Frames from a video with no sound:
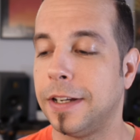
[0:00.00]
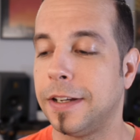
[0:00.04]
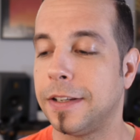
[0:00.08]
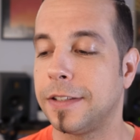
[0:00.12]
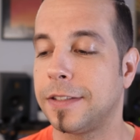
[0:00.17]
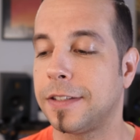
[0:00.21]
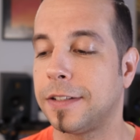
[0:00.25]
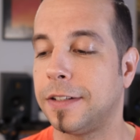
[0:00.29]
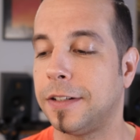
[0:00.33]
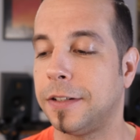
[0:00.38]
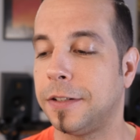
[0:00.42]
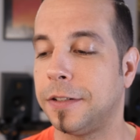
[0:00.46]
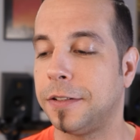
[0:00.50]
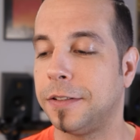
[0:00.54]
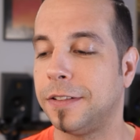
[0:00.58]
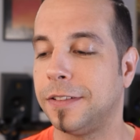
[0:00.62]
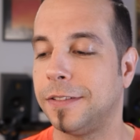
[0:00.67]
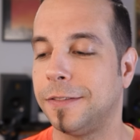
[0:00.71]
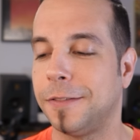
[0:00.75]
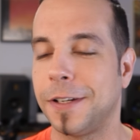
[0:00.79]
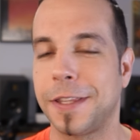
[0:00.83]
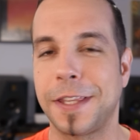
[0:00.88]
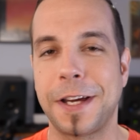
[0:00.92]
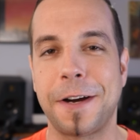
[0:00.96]

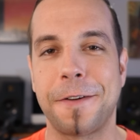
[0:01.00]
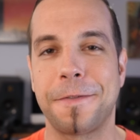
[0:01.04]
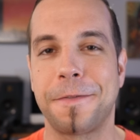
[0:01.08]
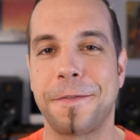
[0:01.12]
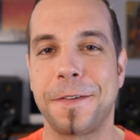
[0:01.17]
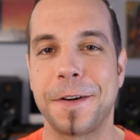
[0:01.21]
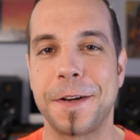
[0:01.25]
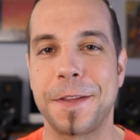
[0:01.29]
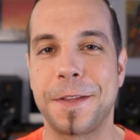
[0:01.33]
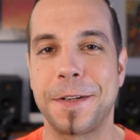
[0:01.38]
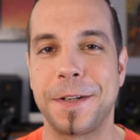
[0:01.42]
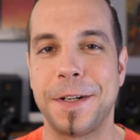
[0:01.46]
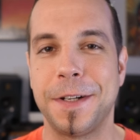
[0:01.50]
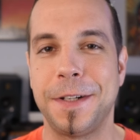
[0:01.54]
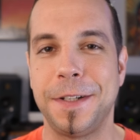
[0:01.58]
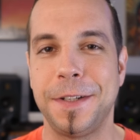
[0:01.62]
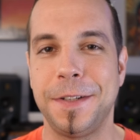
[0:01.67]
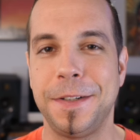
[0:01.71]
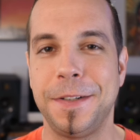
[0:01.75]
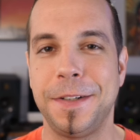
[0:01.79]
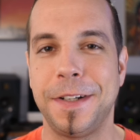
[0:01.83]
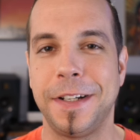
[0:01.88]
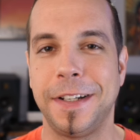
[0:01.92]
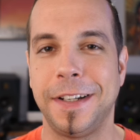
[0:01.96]
So without further
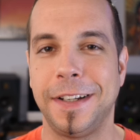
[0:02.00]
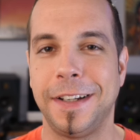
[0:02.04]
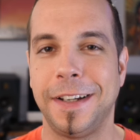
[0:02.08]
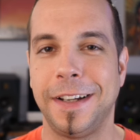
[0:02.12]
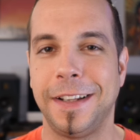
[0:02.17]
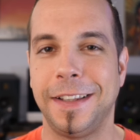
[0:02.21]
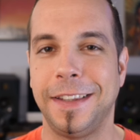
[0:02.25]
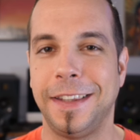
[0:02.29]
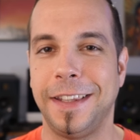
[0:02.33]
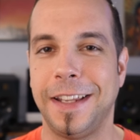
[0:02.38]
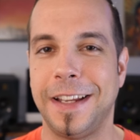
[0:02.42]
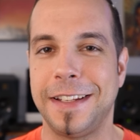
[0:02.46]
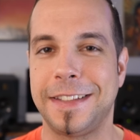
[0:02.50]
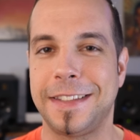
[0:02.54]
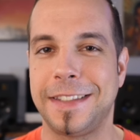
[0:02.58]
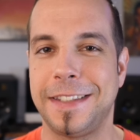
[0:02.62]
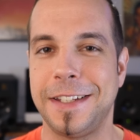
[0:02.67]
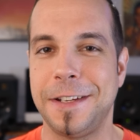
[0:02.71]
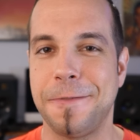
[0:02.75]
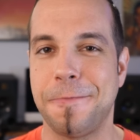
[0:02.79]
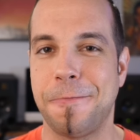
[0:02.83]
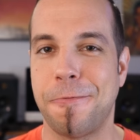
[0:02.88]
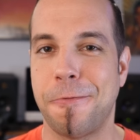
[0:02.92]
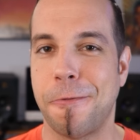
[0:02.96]
ado, let's
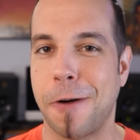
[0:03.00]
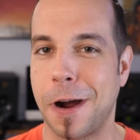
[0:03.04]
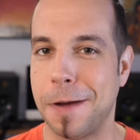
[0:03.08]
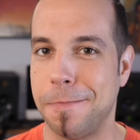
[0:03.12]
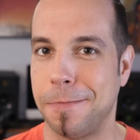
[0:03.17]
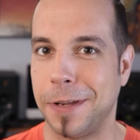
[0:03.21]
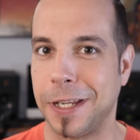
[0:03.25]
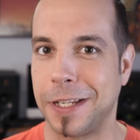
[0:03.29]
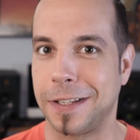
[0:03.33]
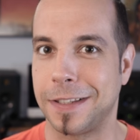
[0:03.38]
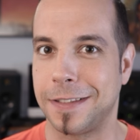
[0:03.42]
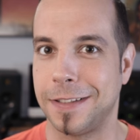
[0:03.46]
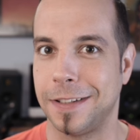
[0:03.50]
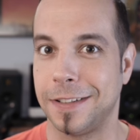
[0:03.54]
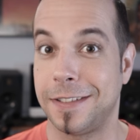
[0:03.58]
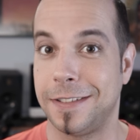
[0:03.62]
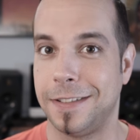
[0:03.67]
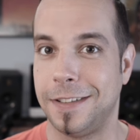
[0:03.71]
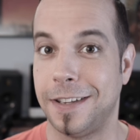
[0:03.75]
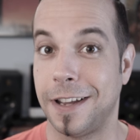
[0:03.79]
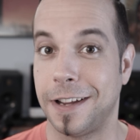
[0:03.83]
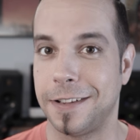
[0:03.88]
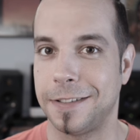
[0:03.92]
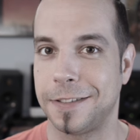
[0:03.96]
see what makes this
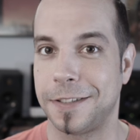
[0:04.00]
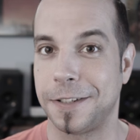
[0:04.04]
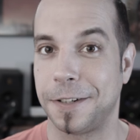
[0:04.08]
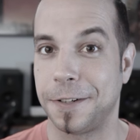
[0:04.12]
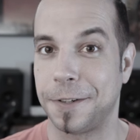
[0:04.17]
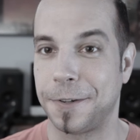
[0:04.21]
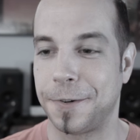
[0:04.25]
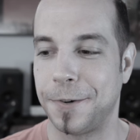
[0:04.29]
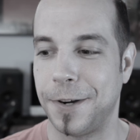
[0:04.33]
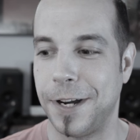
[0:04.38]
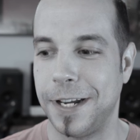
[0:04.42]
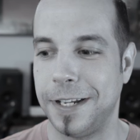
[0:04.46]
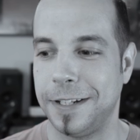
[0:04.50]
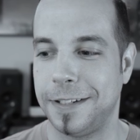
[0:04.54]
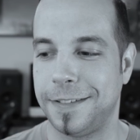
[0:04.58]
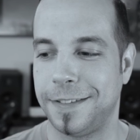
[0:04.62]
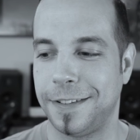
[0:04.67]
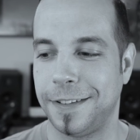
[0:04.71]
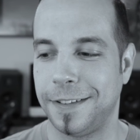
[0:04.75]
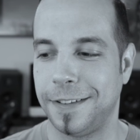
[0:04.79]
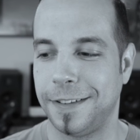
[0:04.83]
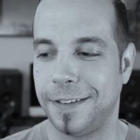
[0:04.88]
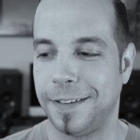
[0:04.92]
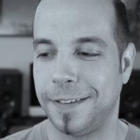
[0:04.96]
dancer great.